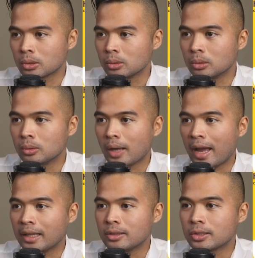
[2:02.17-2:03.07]
to
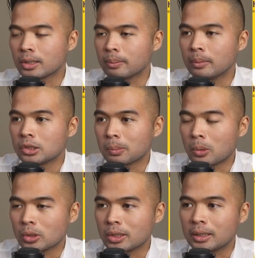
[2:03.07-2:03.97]
add some
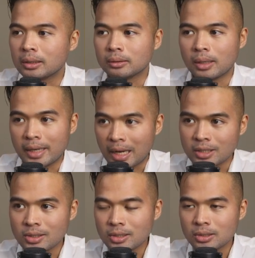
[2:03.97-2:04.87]
supporting
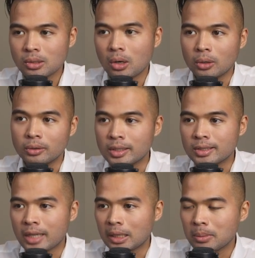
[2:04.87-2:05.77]
analysis on these
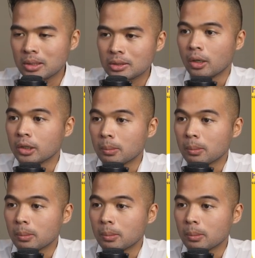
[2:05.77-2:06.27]
statements. On